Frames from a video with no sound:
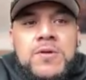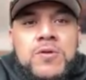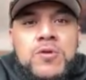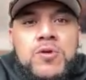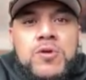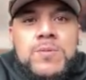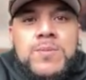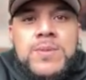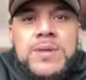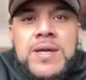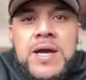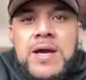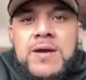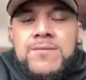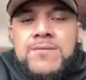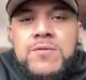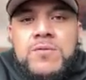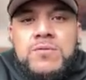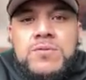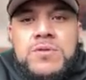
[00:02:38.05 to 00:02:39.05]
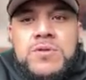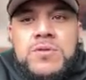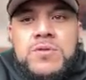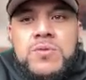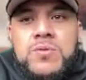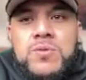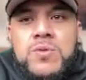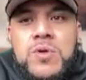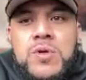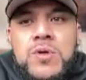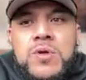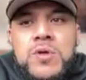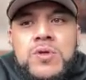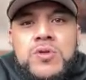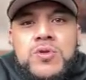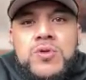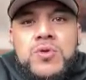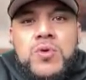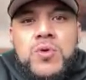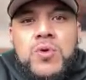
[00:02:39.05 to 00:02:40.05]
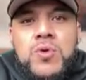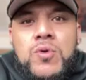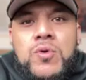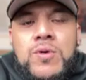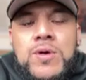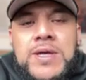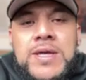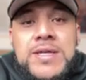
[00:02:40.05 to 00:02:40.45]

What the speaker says: could be harmful to your